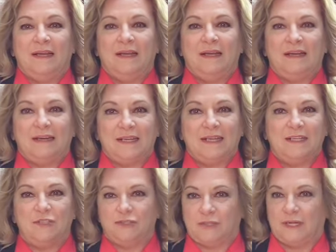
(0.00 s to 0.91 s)
Our
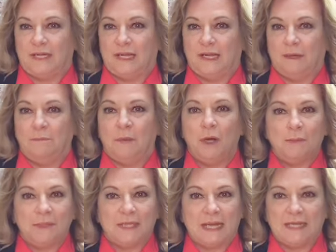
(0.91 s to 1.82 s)
country
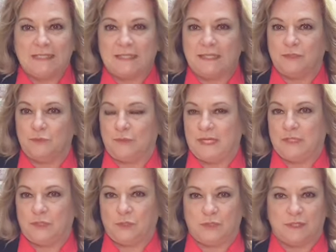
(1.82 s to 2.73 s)
mobilizes
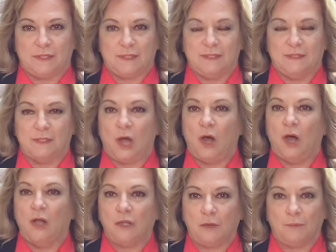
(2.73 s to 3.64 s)
resources
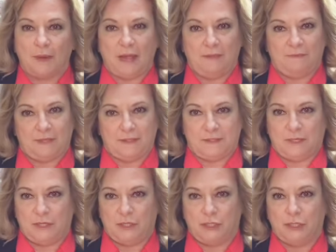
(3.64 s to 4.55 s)
all around this
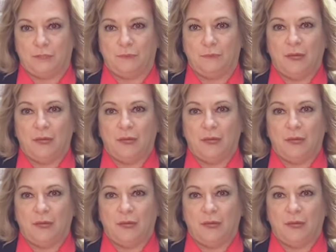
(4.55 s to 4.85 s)
issue.